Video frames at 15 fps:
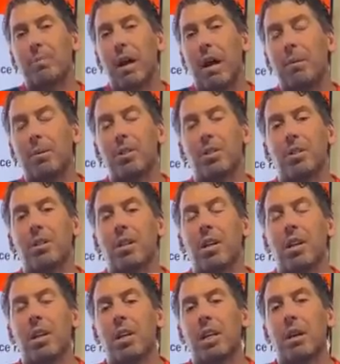I probably should
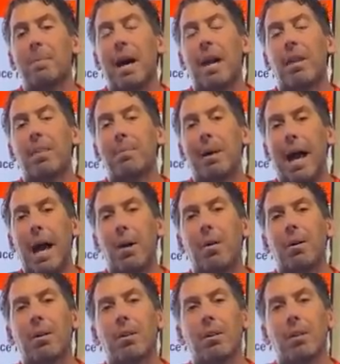come out of the
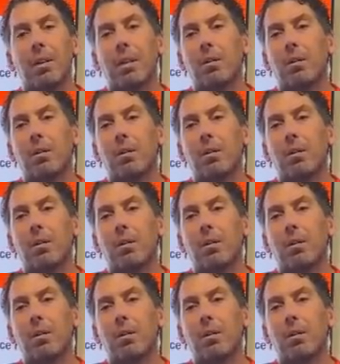power.